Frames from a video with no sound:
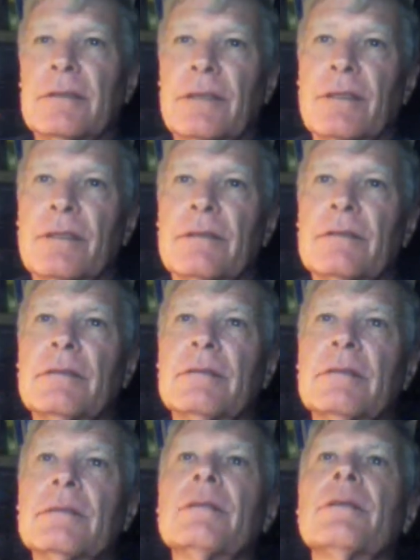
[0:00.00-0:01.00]
So
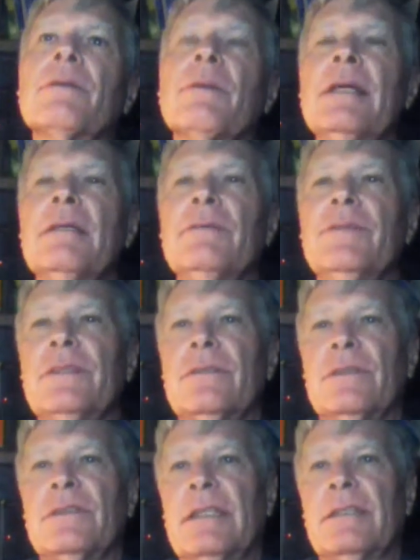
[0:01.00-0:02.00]
creative
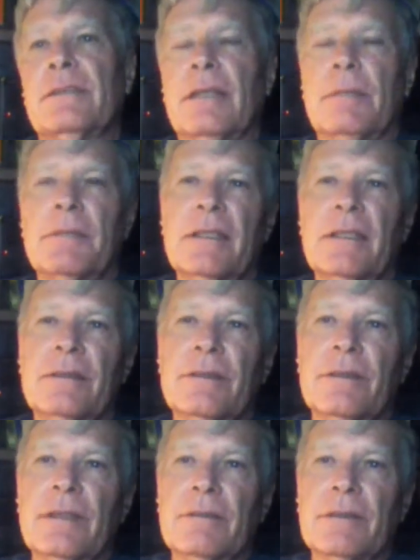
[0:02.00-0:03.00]
visualization, I mean, I
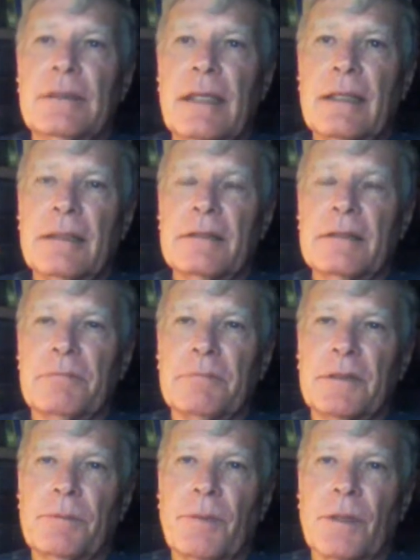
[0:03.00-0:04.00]
do it every day.
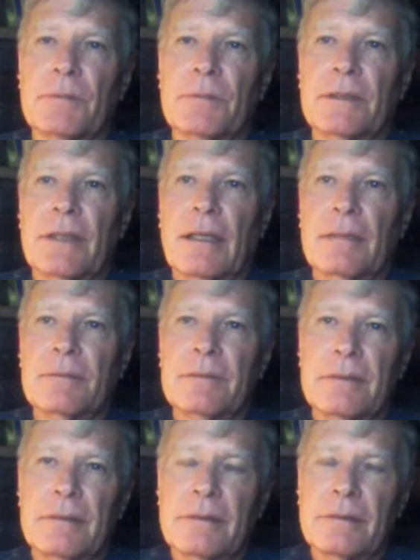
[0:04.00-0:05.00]
It's part of my job,
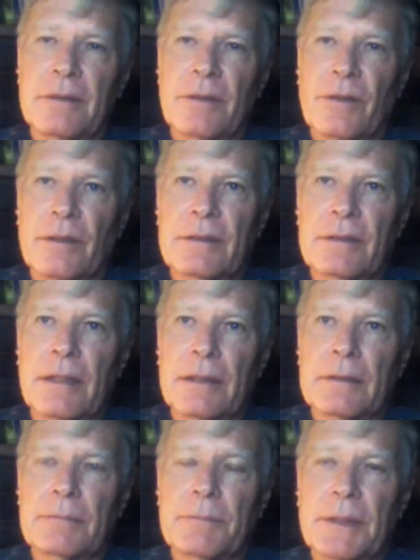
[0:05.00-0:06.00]
you know, as an architect.